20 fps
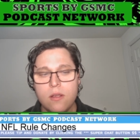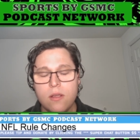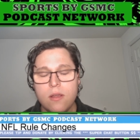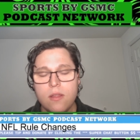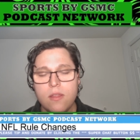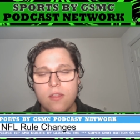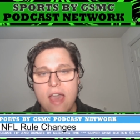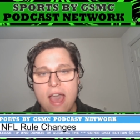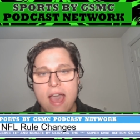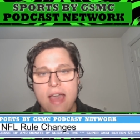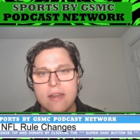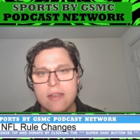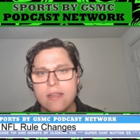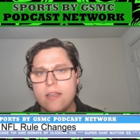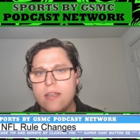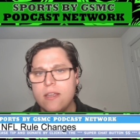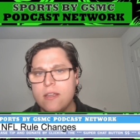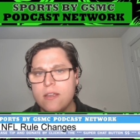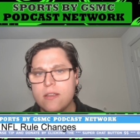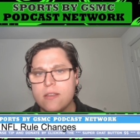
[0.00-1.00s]
That
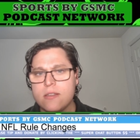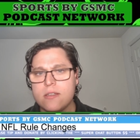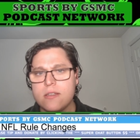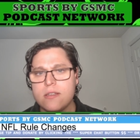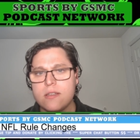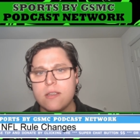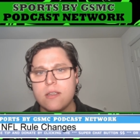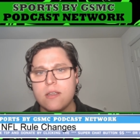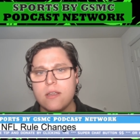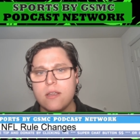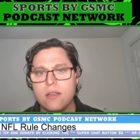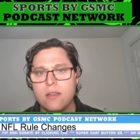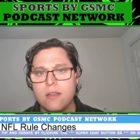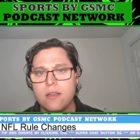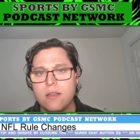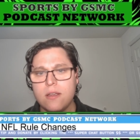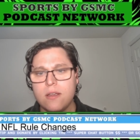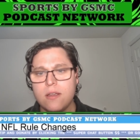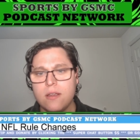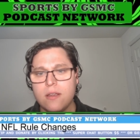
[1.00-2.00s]
is
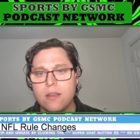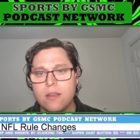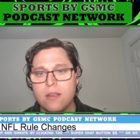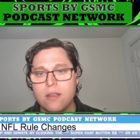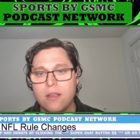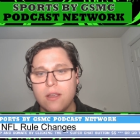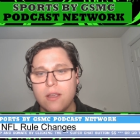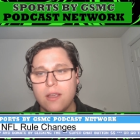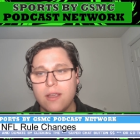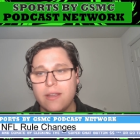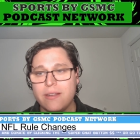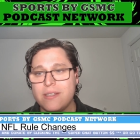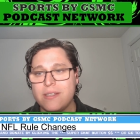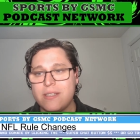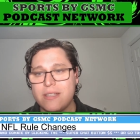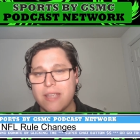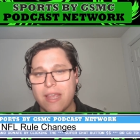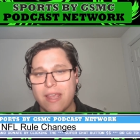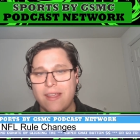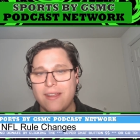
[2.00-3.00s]

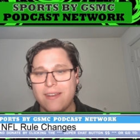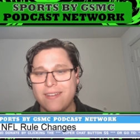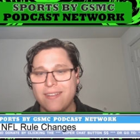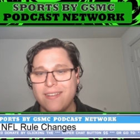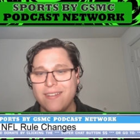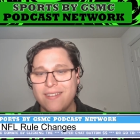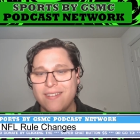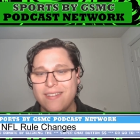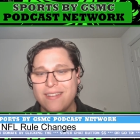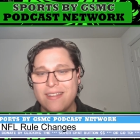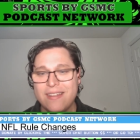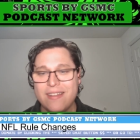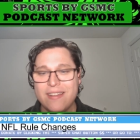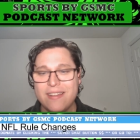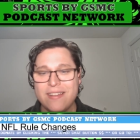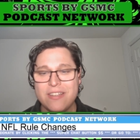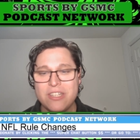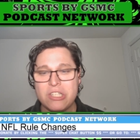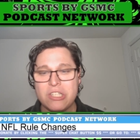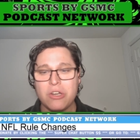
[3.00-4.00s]
insane.
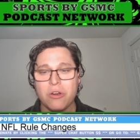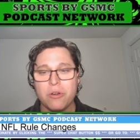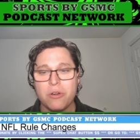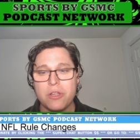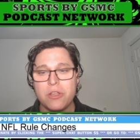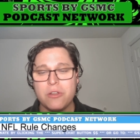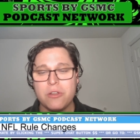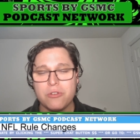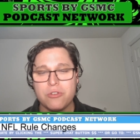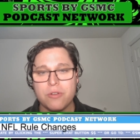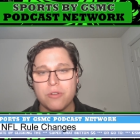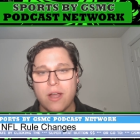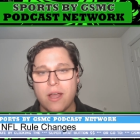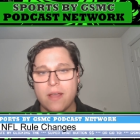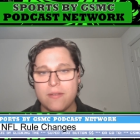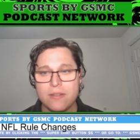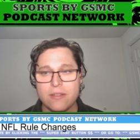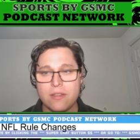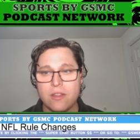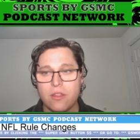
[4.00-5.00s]
Starting your
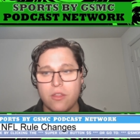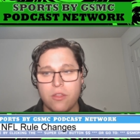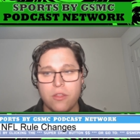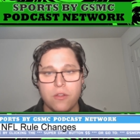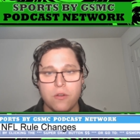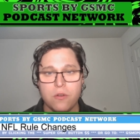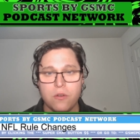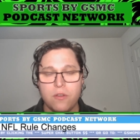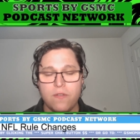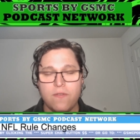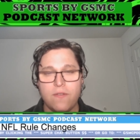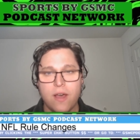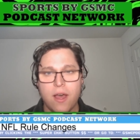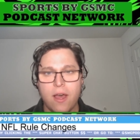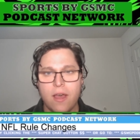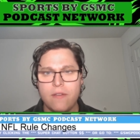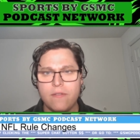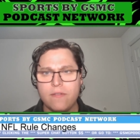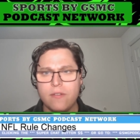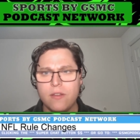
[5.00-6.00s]
drives at the
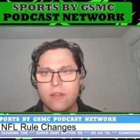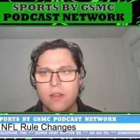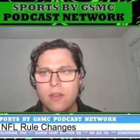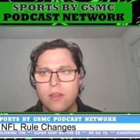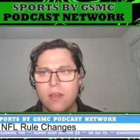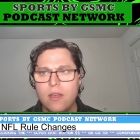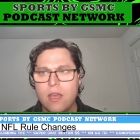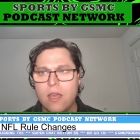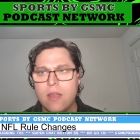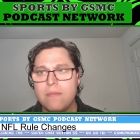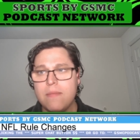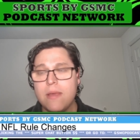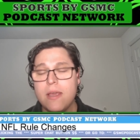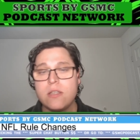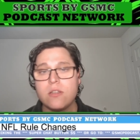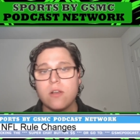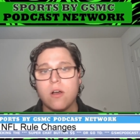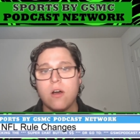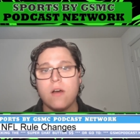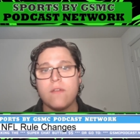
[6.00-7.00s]
thirty-five, it
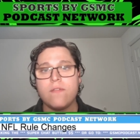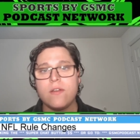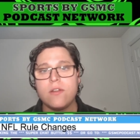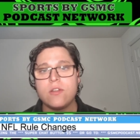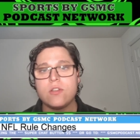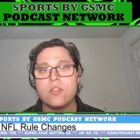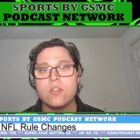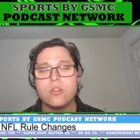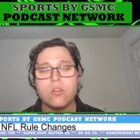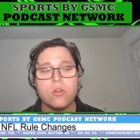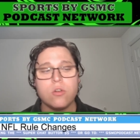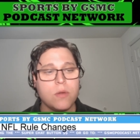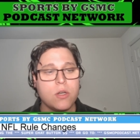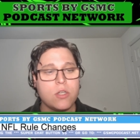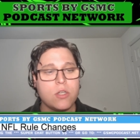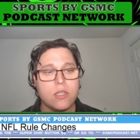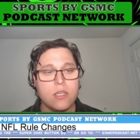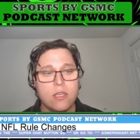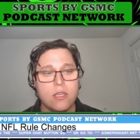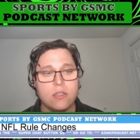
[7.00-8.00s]
makes offense so
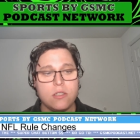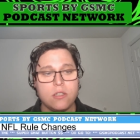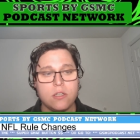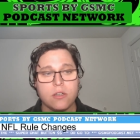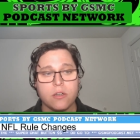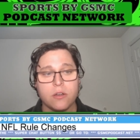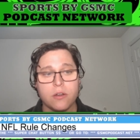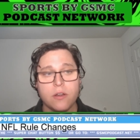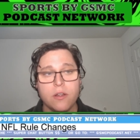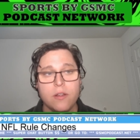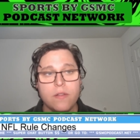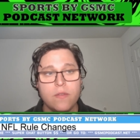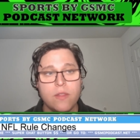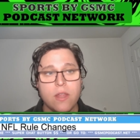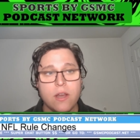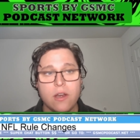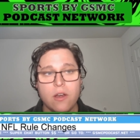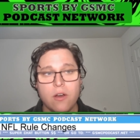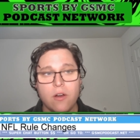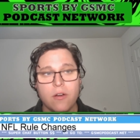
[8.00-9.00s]
much easier
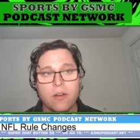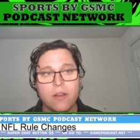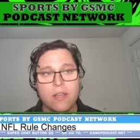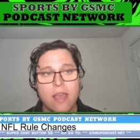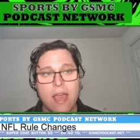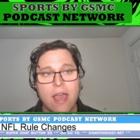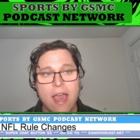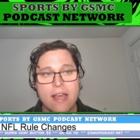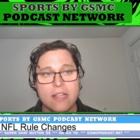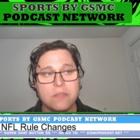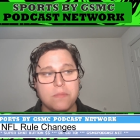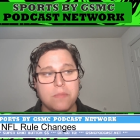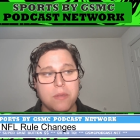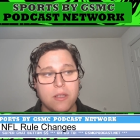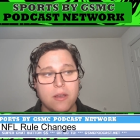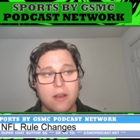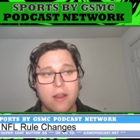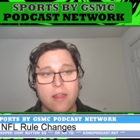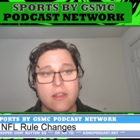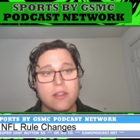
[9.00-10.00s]
than it already has
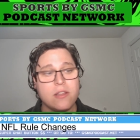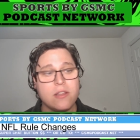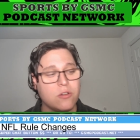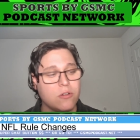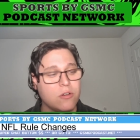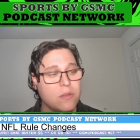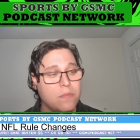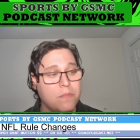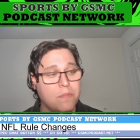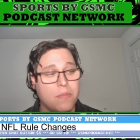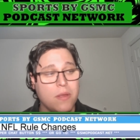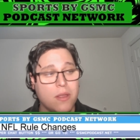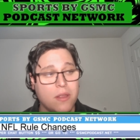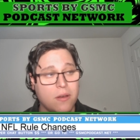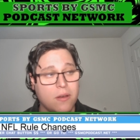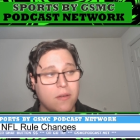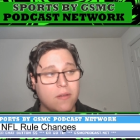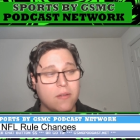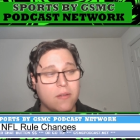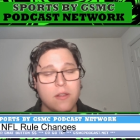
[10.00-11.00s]
been. And it's already
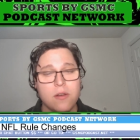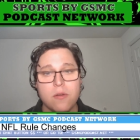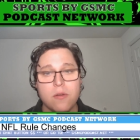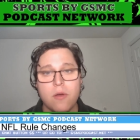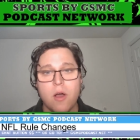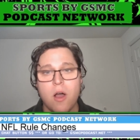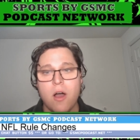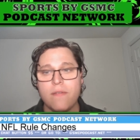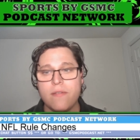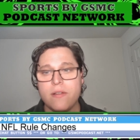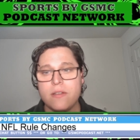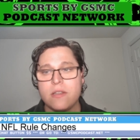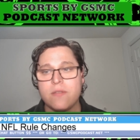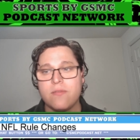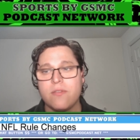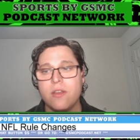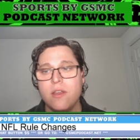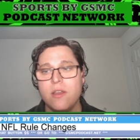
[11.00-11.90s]
been, you know, offensive.